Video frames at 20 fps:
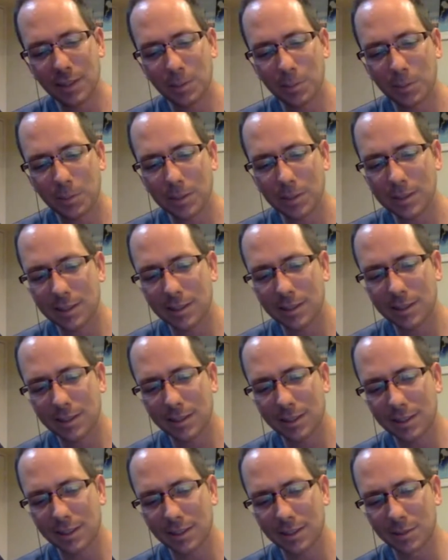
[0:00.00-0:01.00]
president
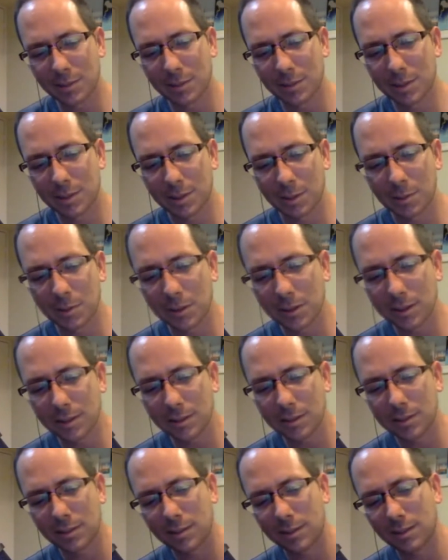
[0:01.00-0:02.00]
of Sony
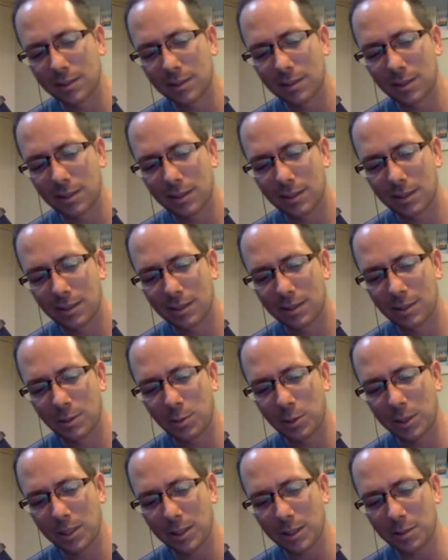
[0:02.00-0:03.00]

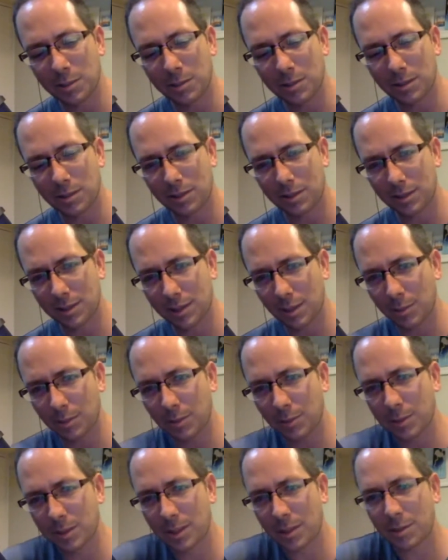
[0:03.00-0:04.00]
tweet out like
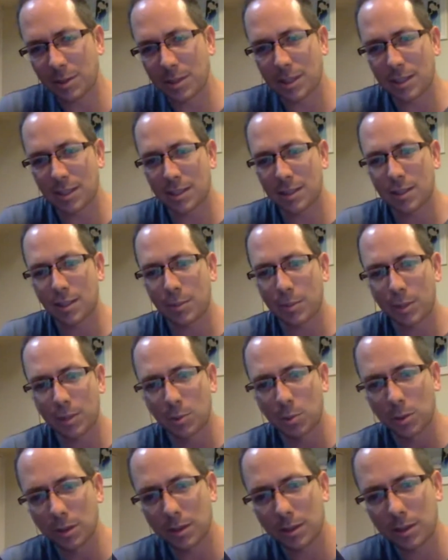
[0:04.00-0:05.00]
some was it just some of your
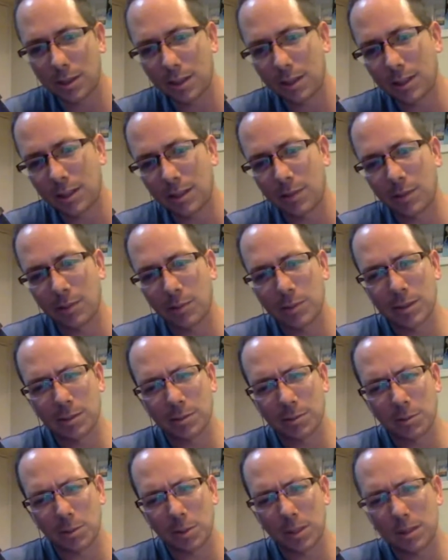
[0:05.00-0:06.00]
work? Was it
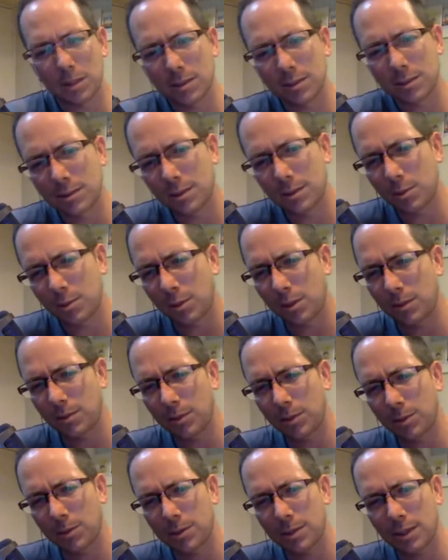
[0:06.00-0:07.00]
a retweet of
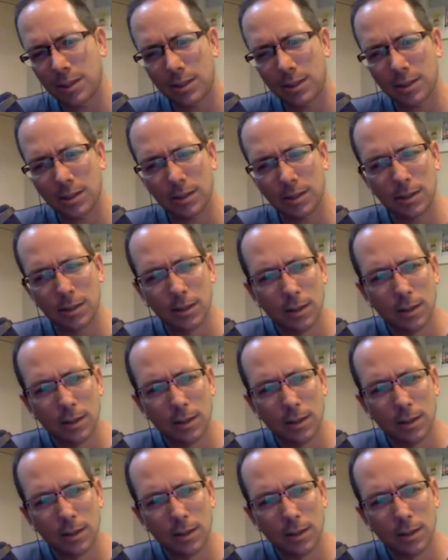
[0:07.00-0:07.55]
yours that he did?